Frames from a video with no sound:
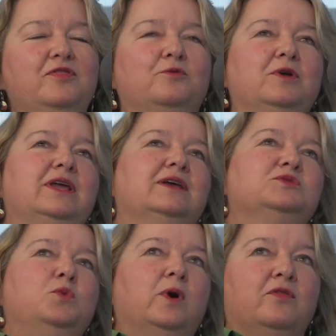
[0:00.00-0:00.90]
of three
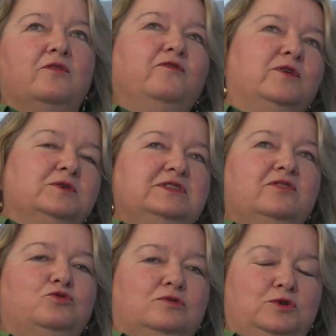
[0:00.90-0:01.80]
is where the
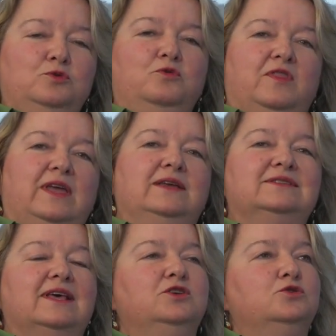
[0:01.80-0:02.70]
first two
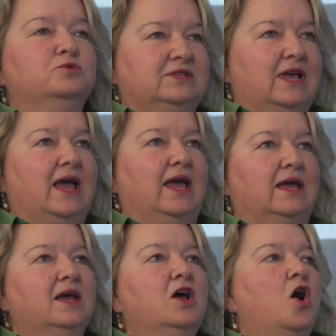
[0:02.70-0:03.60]
things that you
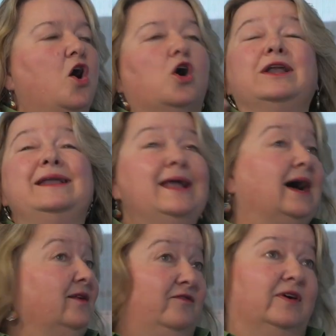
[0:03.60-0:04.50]
say are
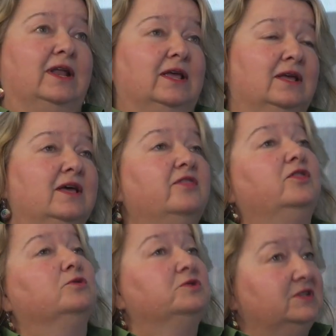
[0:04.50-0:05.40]
not funny.
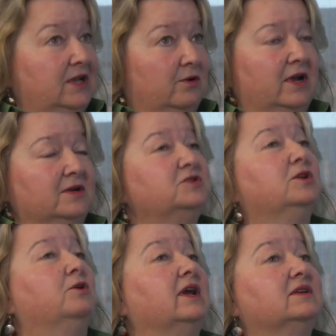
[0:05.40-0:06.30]
They're serious.
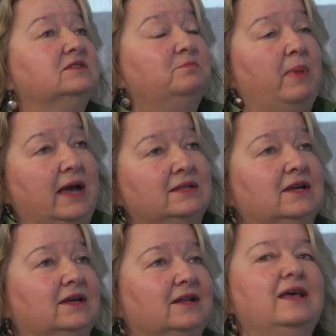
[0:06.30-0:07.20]
They're
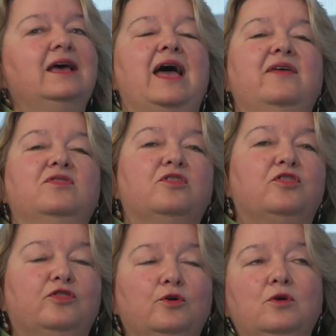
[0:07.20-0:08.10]
expected. And the
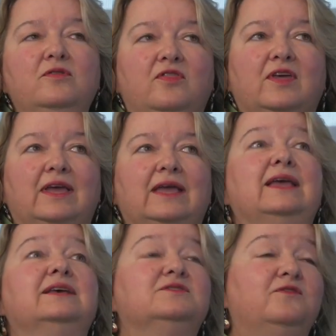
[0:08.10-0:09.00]
third thing
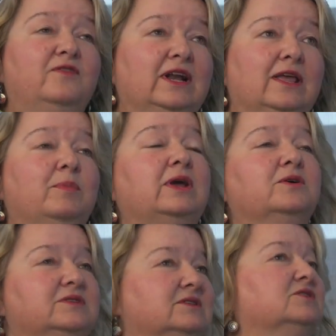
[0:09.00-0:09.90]
is funny
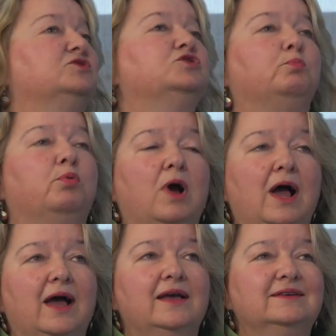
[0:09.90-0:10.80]
because it's a
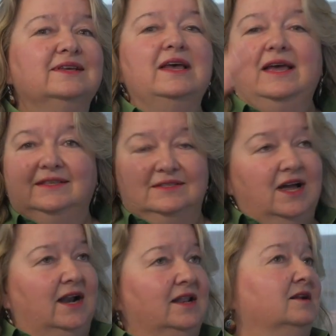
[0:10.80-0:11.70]
surprise. It's
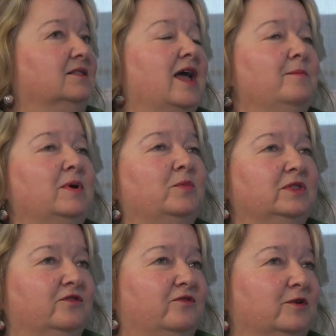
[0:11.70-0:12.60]
not in alignment
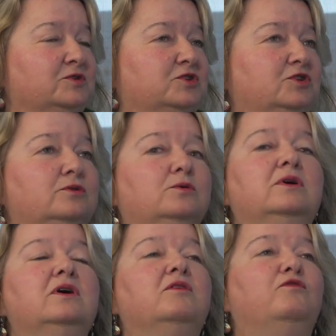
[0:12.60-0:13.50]
with the first two.
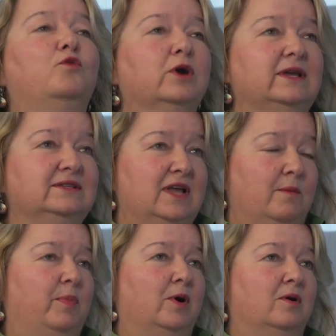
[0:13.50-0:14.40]
For
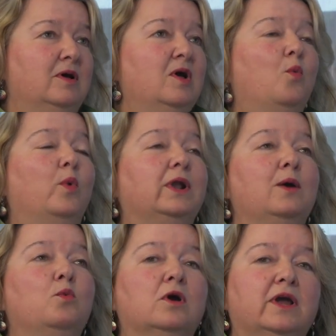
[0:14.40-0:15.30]
example, when
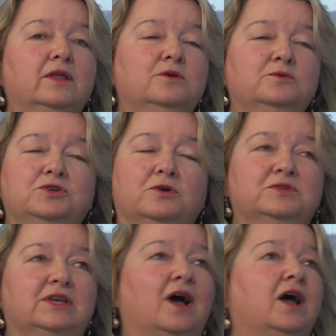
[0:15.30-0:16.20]
I work in New
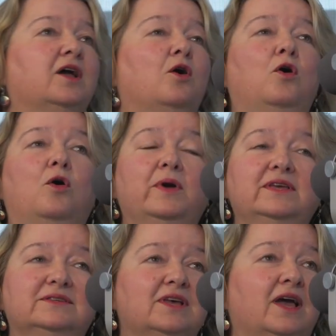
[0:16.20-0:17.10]
Jersey, I
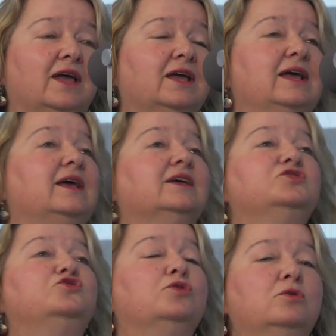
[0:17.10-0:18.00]
always say,
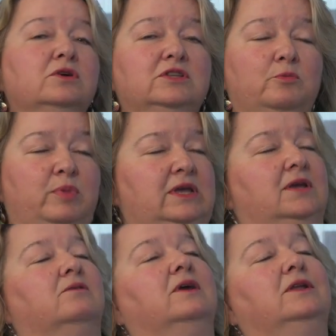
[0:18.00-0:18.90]
it's so good to be
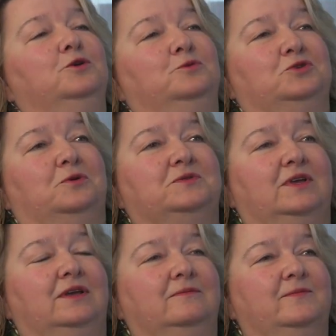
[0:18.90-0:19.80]
here in New
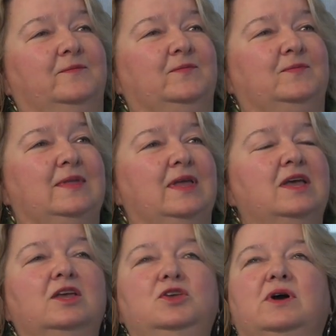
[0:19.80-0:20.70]
Jersey.
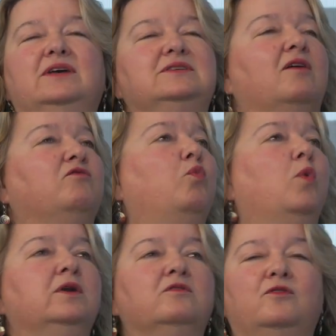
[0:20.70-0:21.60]
You guys have
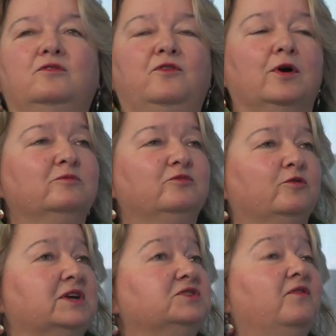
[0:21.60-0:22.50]
wonderful farm
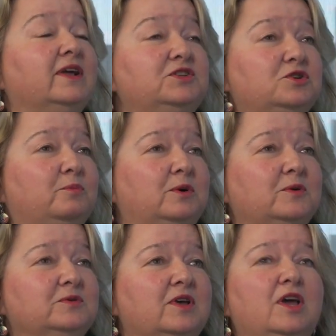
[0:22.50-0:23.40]
fresh
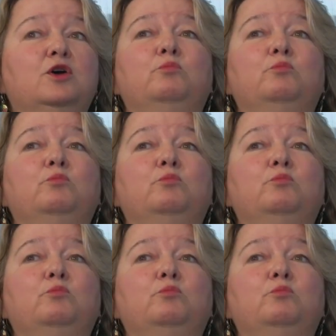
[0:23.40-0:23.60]
vegetables,